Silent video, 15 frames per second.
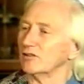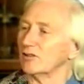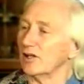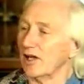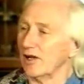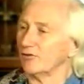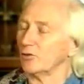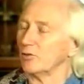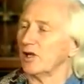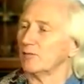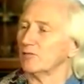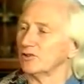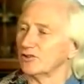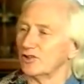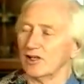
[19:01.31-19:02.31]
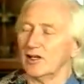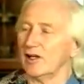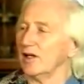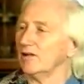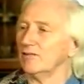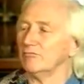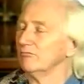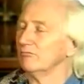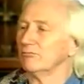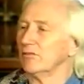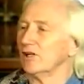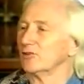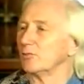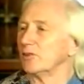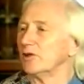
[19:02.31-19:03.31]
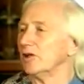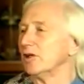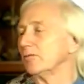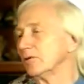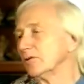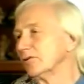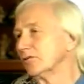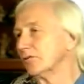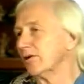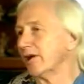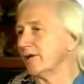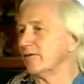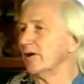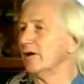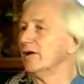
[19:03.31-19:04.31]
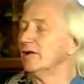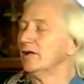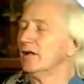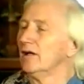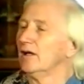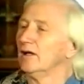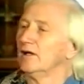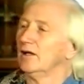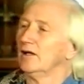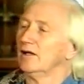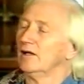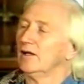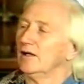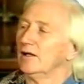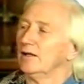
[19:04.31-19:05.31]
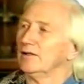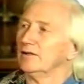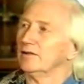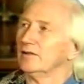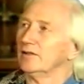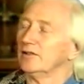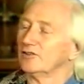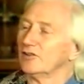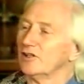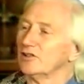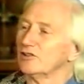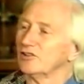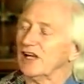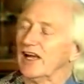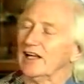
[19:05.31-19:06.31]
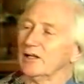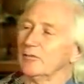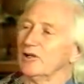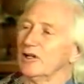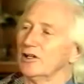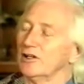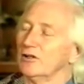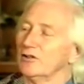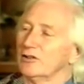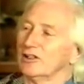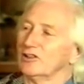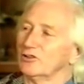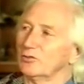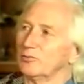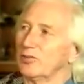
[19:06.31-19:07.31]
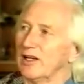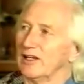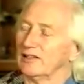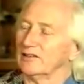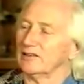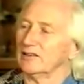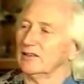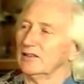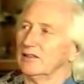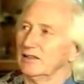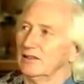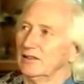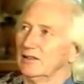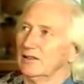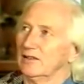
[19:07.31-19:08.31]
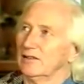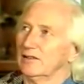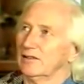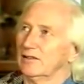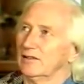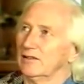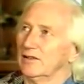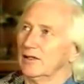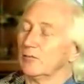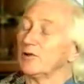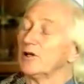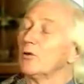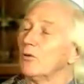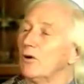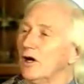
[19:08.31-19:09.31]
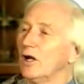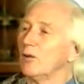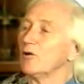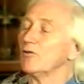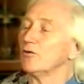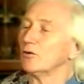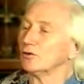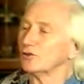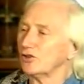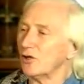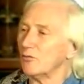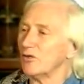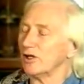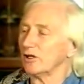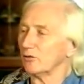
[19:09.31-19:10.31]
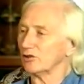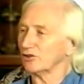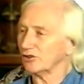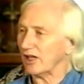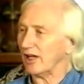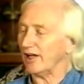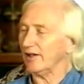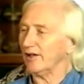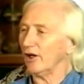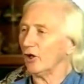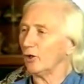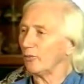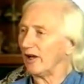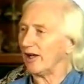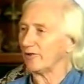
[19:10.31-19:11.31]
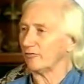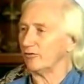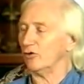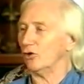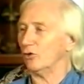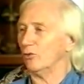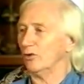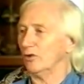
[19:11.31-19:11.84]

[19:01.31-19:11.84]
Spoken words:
They have to be able to say A plus B equals whatever. And it's understandable. I don't expect... It'll be a while before somebody will stand on a platform.